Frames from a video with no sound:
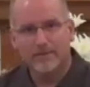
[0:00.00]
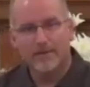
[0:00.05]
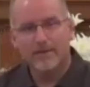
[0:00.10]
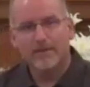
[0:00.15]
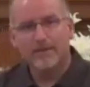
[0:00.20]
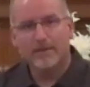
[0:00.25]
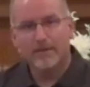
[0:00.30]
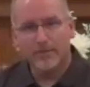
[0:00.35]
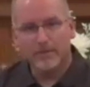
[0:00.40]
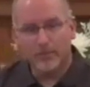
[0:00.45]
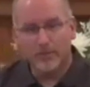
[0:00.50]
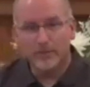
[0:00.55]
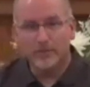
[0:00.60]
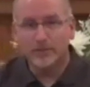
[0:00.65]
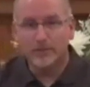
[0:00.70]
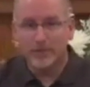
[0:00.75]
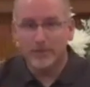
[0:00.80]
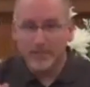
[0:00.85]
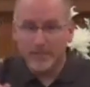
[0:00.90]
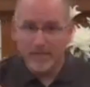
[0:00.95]
it
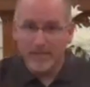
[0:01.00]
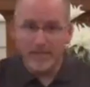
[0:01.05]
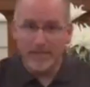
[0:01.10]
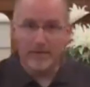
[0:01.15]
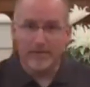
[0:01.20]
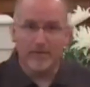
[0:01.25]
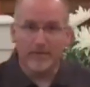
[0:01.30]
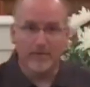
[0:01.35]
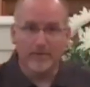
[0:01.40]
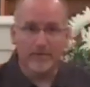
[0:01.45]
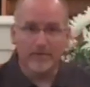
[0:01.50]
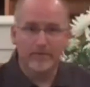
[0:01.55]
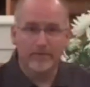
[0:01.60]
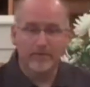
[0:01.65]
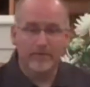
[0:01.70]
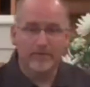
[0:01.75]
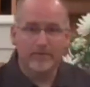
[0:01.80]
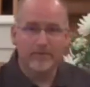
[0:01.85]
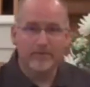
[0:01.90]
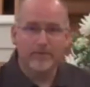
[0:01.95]
was to hear
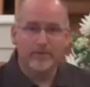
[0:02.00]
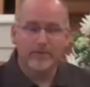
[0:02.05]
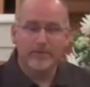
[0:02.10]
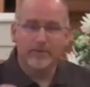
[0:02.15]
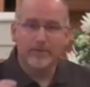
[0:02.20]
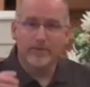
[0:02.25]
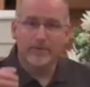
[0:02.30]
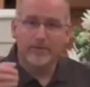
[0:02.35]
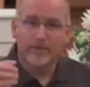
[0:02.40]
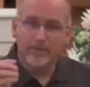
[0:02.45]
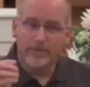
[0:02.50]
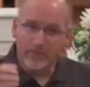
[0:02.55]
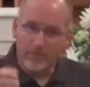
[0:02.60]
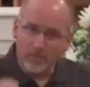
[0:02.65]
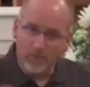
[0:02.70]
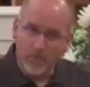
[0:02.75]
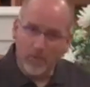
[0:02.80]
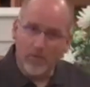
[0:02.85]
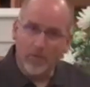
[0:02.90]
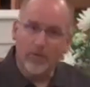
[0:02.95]
the
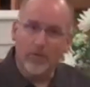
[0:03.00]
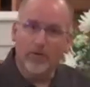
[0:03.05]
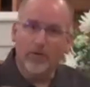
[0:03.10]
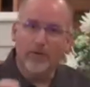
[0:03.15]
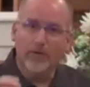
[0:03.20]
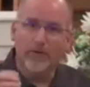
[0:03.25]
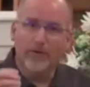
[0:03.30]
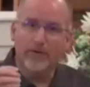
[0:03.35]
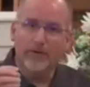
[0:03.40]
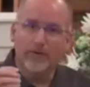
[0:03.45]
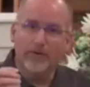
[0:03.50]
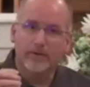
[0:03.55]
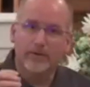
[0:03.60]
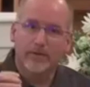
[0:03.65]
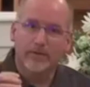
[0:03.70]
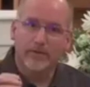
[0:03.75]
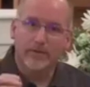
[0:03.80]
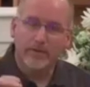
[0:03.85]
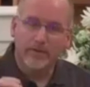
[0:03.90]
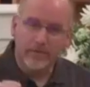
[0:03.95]
Word
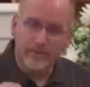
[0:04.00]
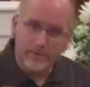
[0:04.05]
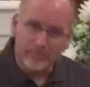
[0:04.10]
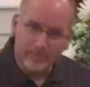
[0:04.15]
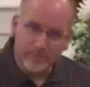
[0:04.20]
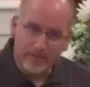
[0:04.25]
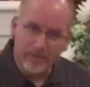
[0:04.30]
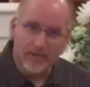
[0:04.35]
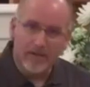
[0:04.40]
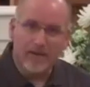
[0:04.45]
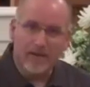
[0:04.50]
of God.